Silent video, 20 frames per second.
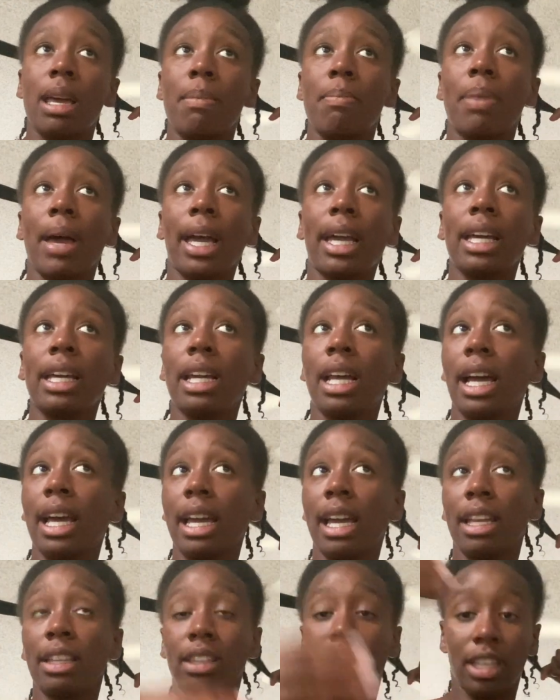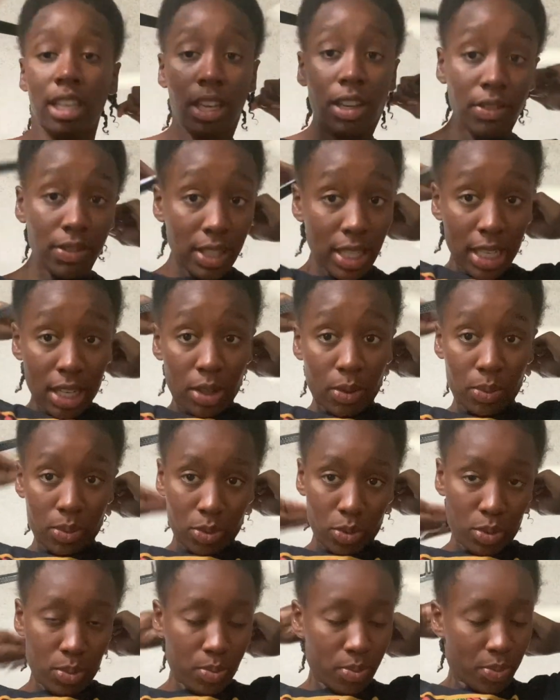Becca and I had lived in
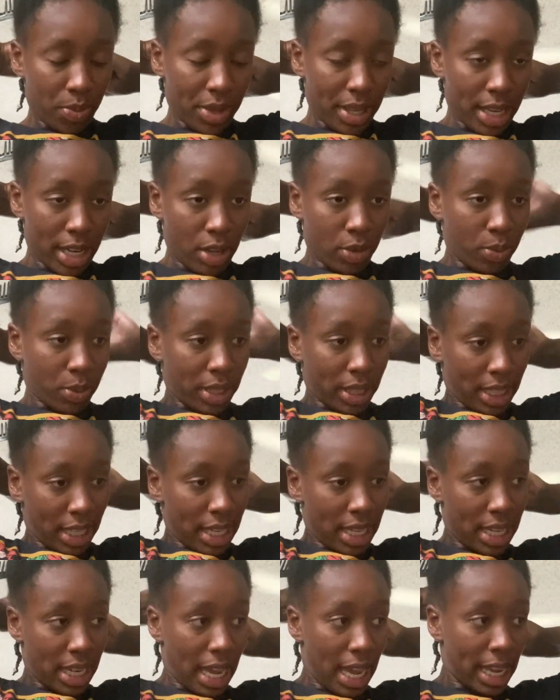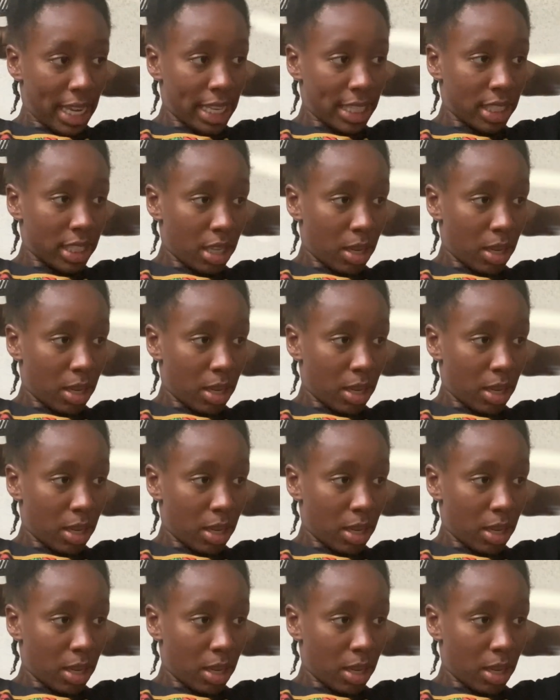a really nice